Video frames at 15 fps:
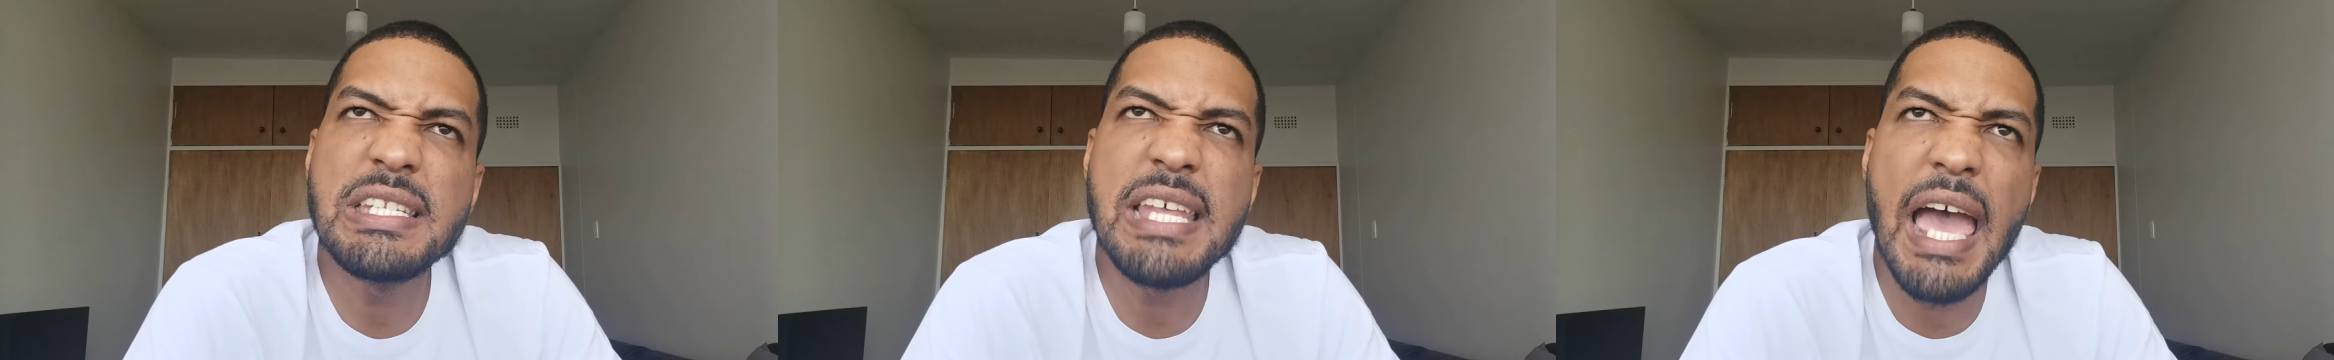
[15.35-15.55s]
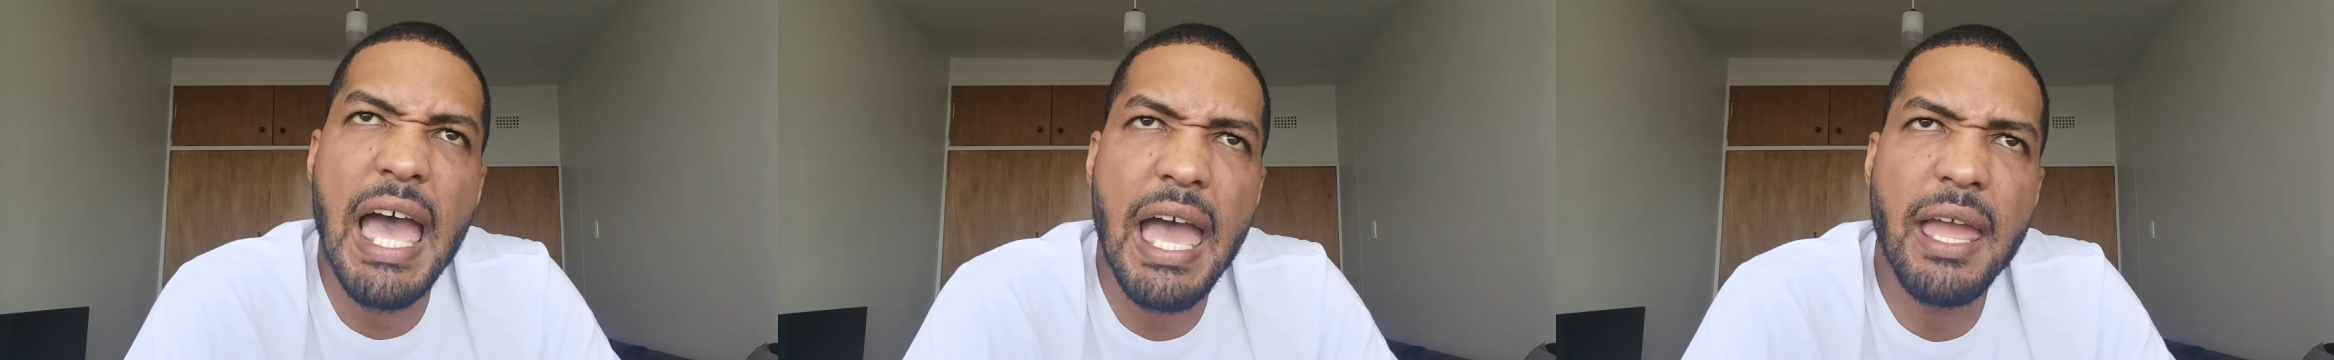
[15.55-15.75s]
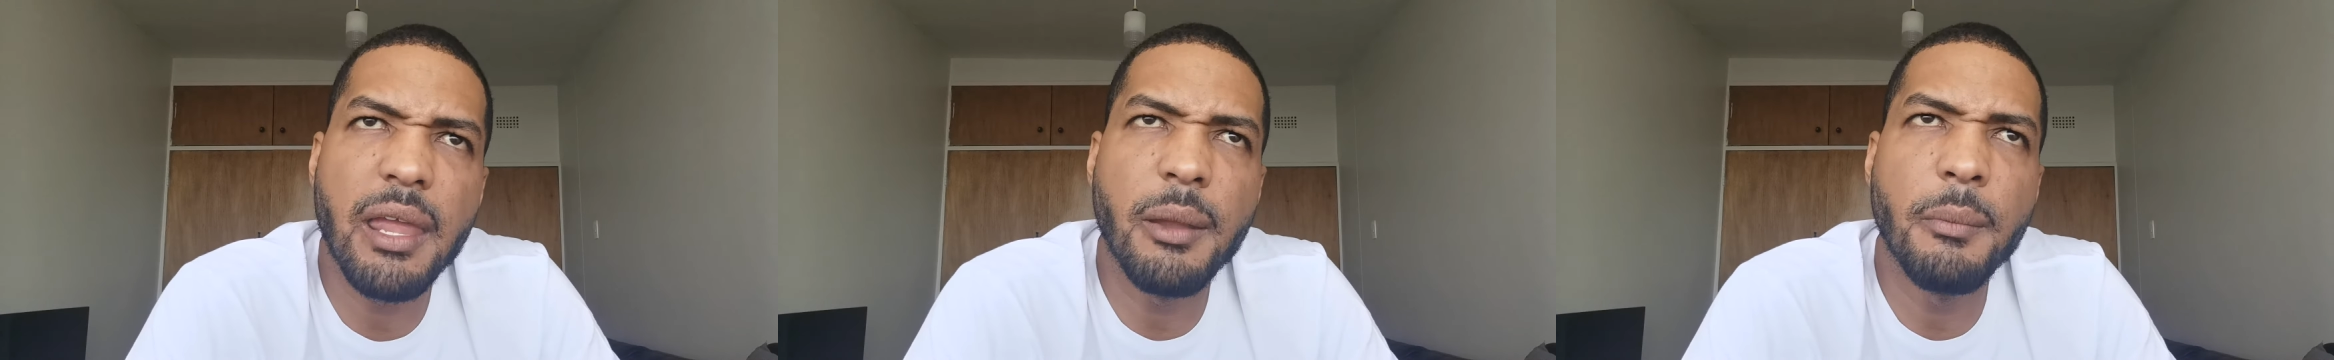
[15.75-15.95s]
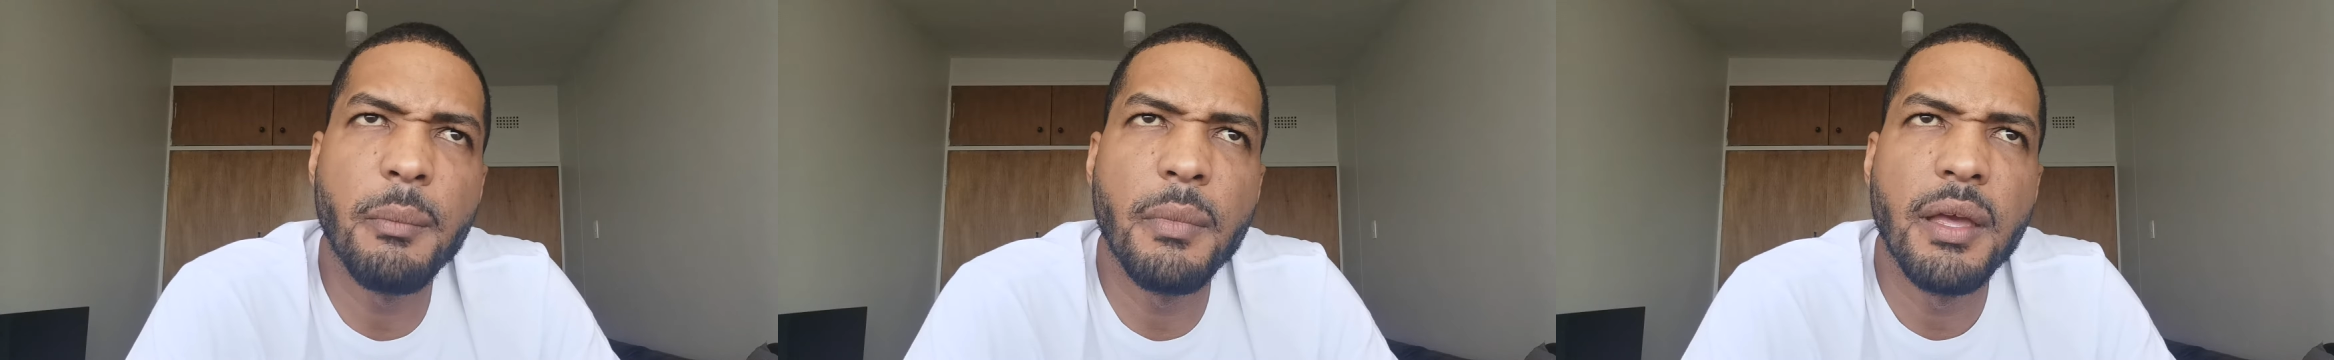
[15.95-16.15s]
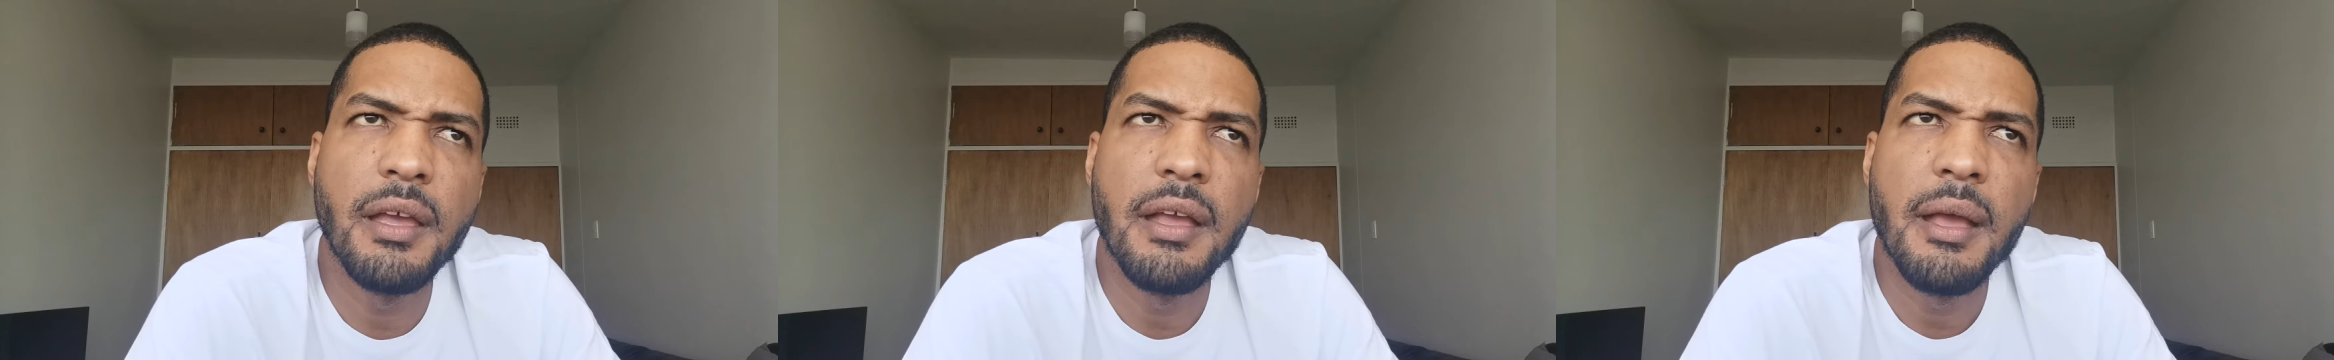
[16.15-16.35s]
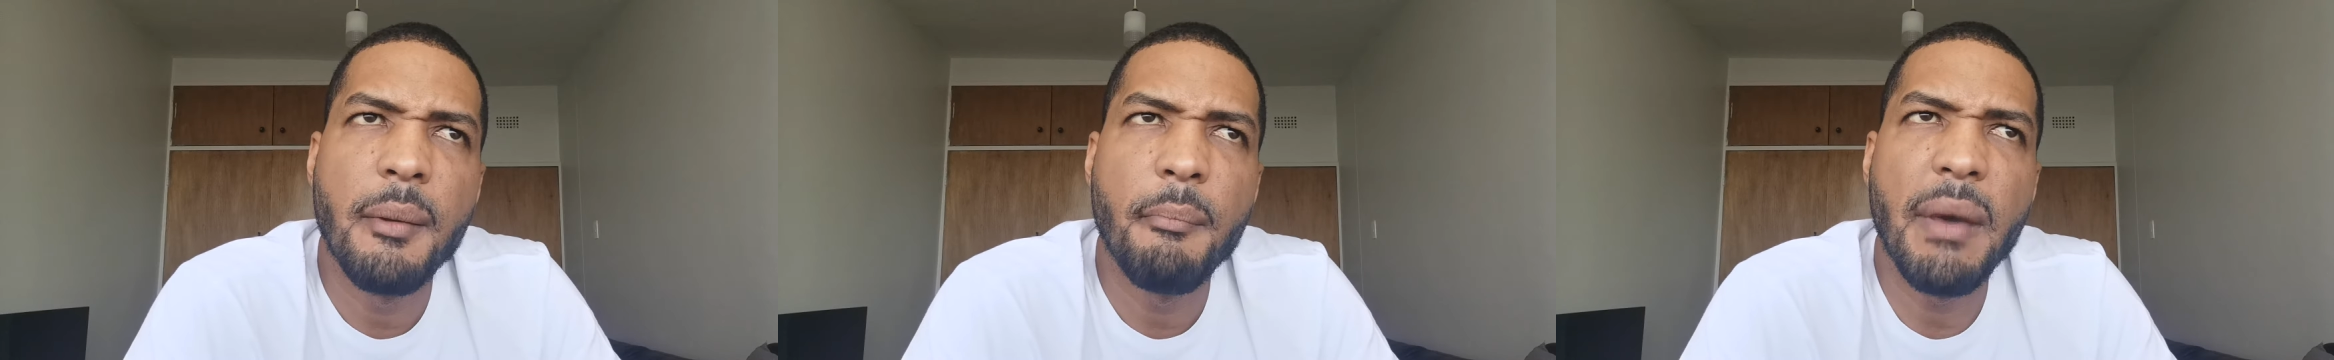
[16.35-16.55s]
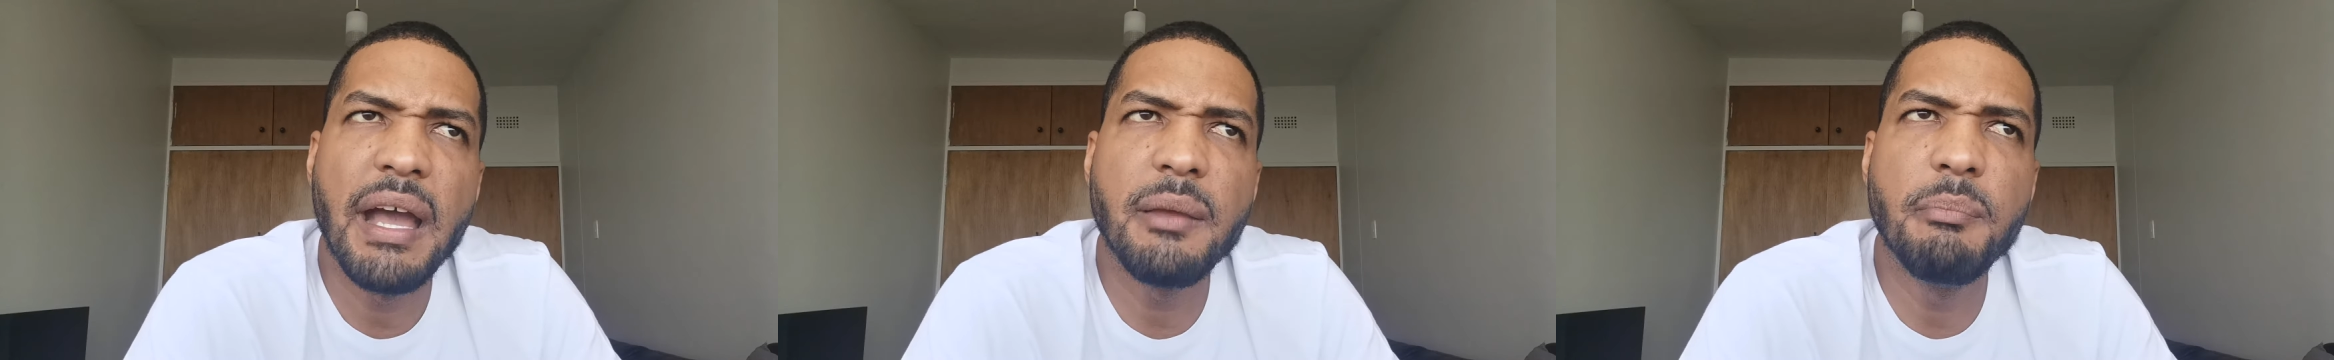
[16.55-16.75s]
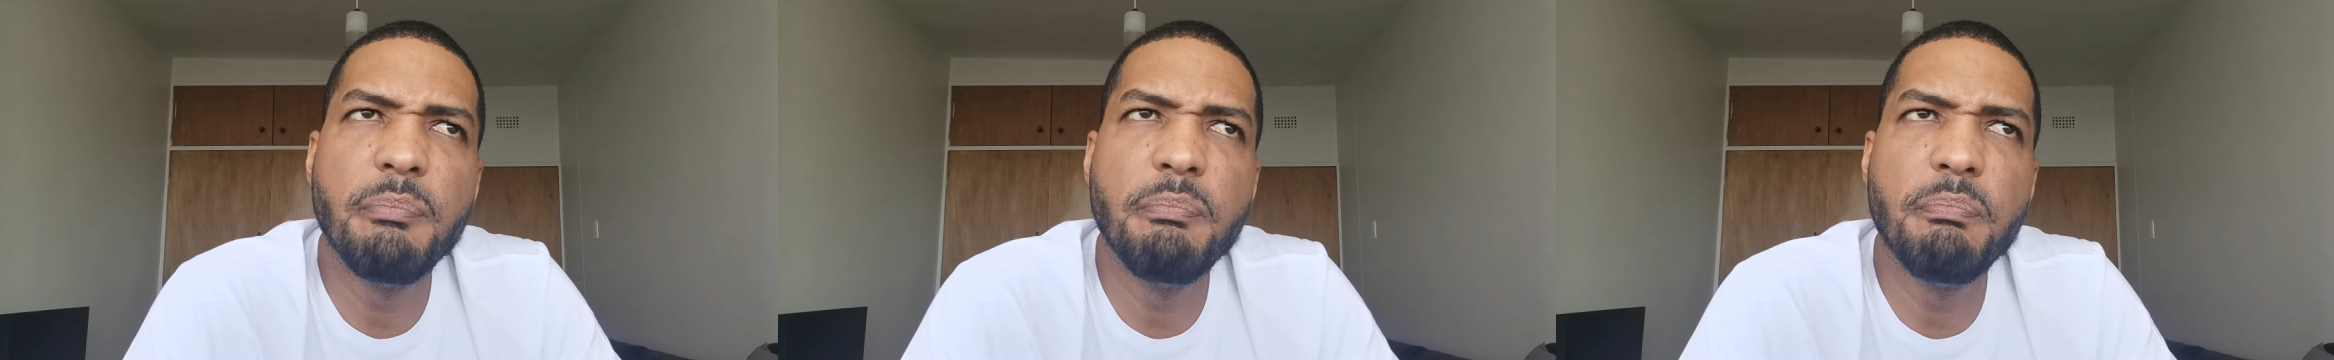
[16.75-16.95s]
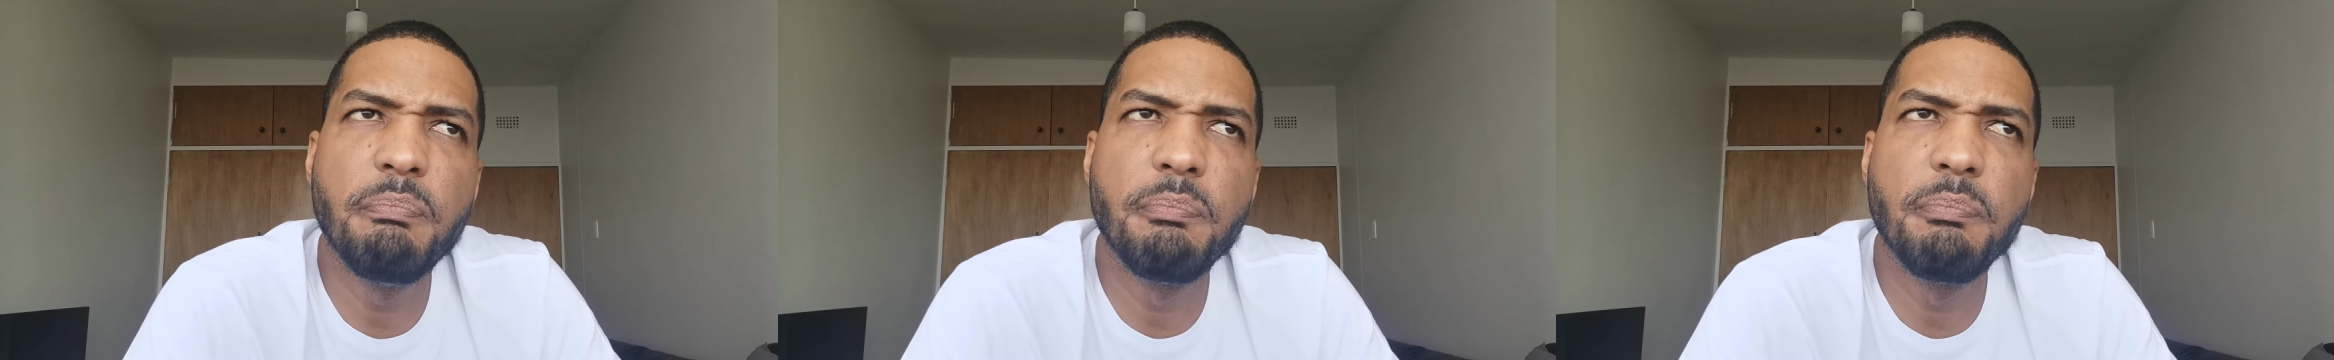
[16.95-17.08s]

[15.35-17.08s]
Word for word: time my